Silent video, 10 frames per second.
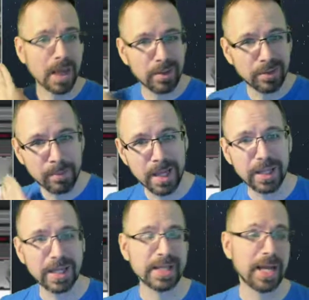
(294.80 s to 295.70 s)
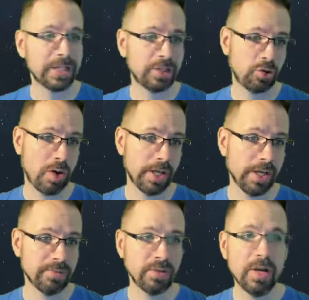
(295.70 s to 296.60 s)
their melee attack is strong
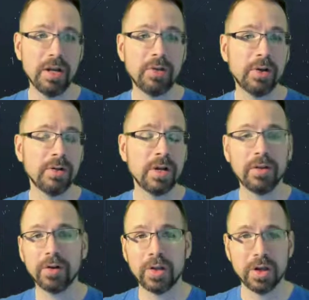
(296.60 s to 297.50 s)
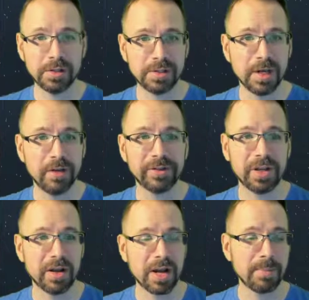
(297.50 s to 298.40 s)
here. So none of their none of their gunners, none of their
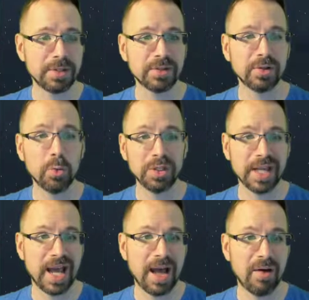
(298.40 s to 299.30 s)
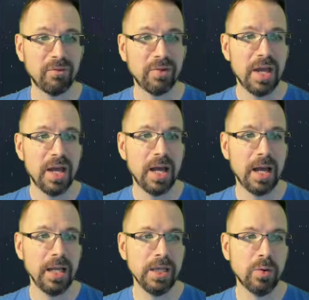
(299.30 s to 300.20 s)
gun options are going to have
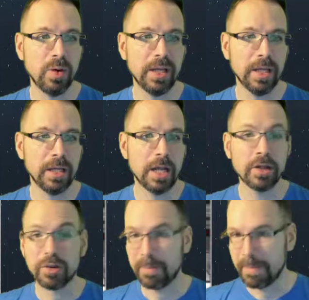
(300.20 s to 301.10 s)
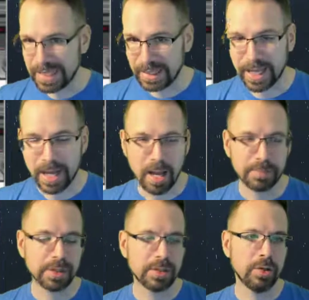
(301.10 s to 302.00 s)
uh, you know a, a, another melee
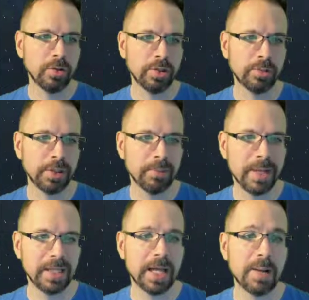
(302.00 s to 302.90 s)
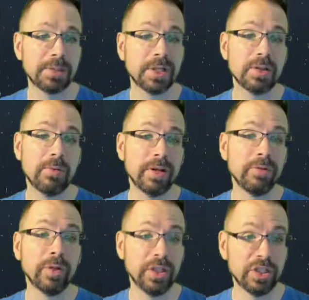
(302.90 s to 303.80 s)
option. Your, your your melee option is already really